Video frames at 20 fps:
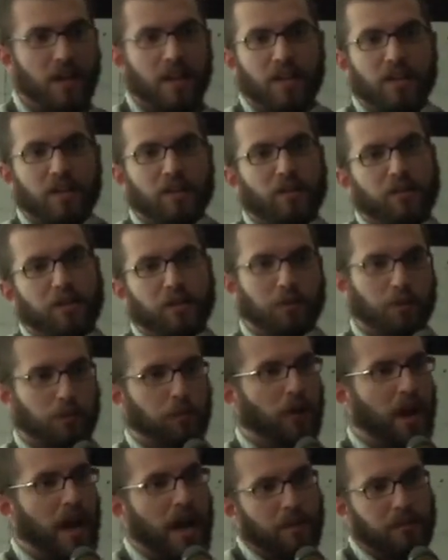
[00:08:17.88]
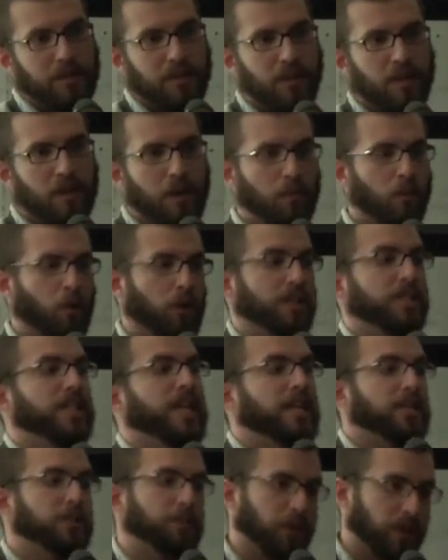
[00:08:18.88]
this was perhaps a more
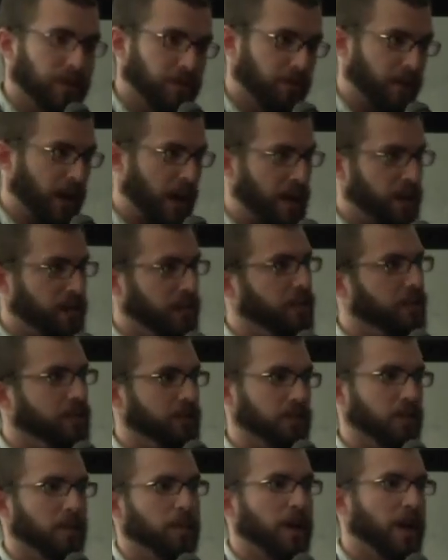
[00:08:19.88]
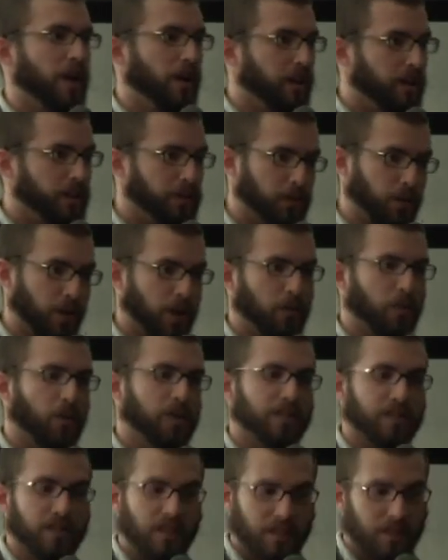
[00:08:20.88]
desperate vine in some areas where it
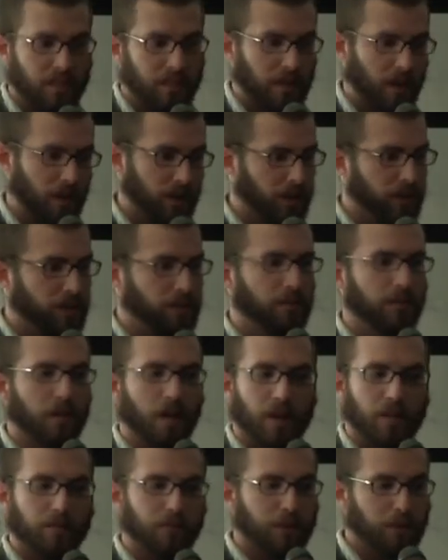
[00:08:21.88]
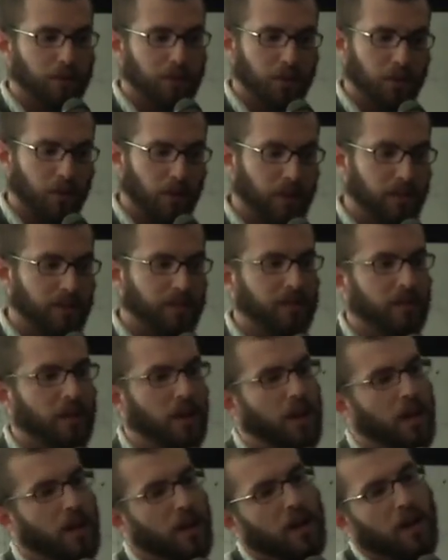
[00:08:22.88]
wasn't necessarily first choice.
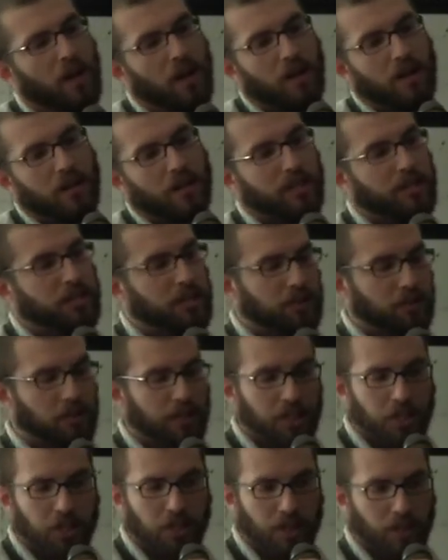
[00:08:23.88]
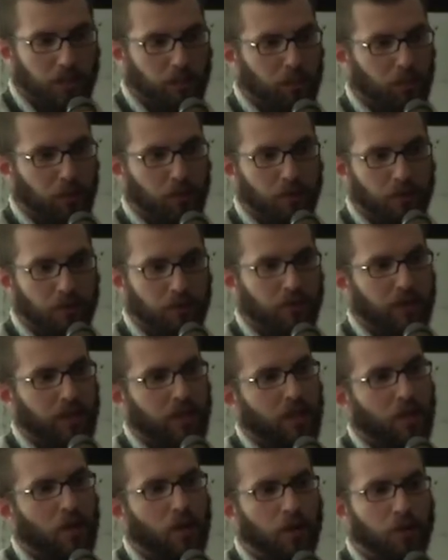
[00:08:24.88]
It's traditionally brewed
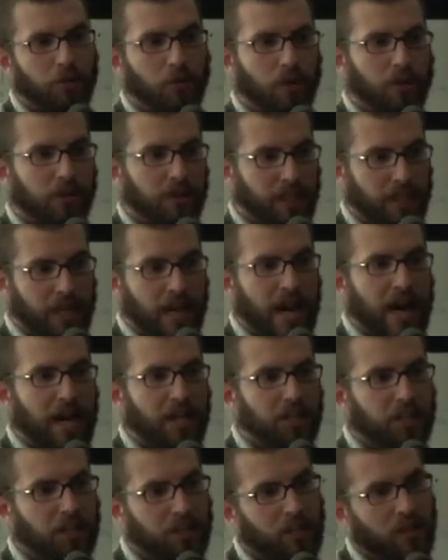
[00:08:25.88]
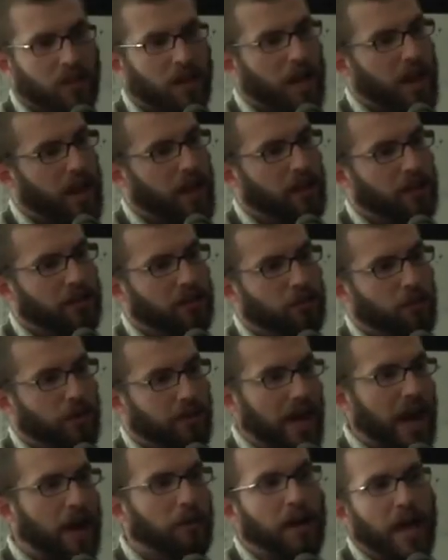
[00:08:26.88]
via cold water decoction and
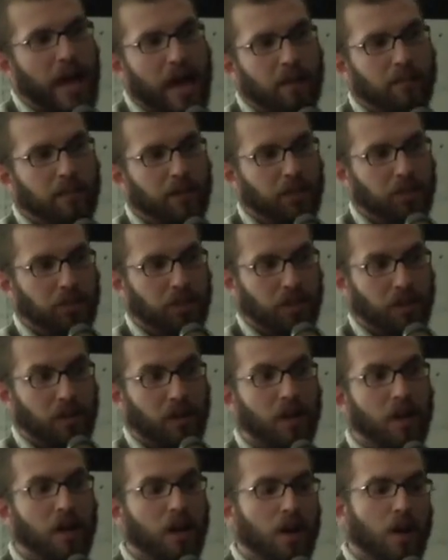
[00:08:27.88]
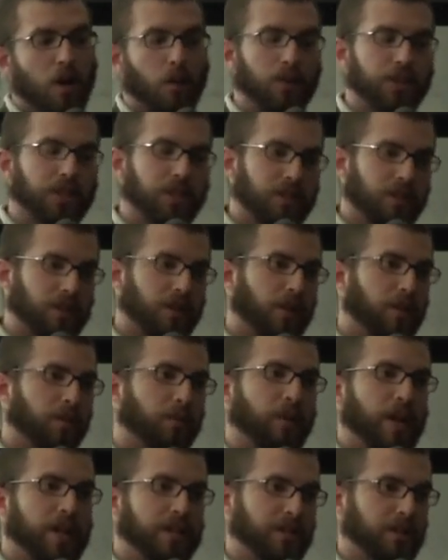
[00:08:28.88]
without admixture, which in turn
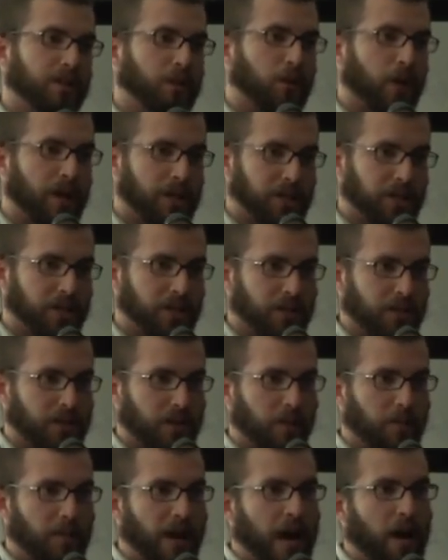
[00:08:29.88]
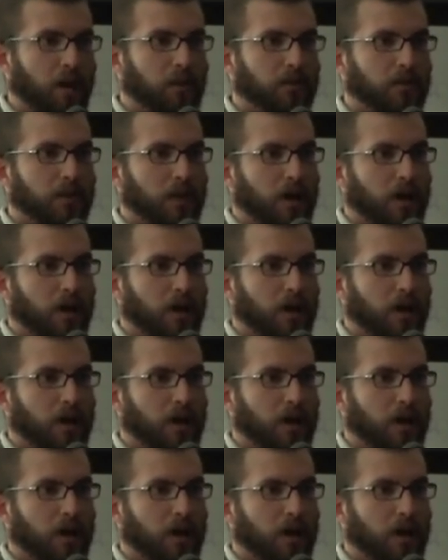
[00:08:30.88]
raises questions about